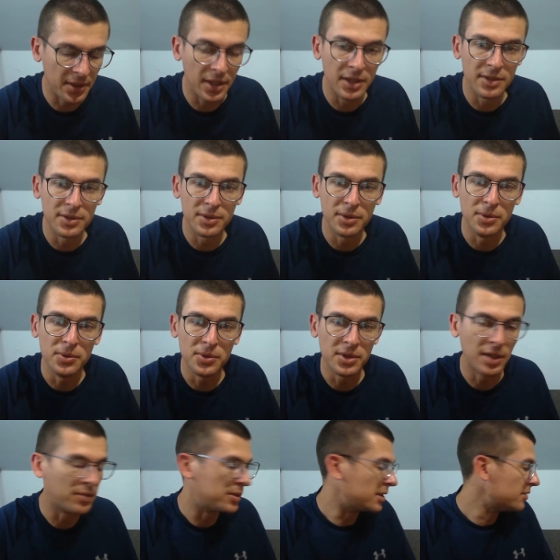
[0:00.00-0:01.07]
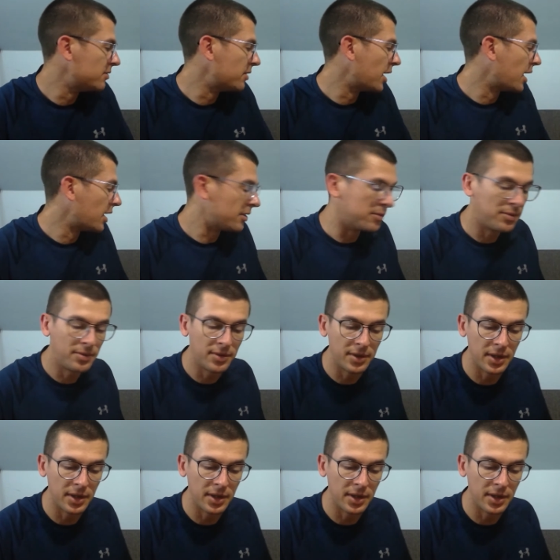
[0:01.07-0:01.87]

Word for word: on two hundred seventy-five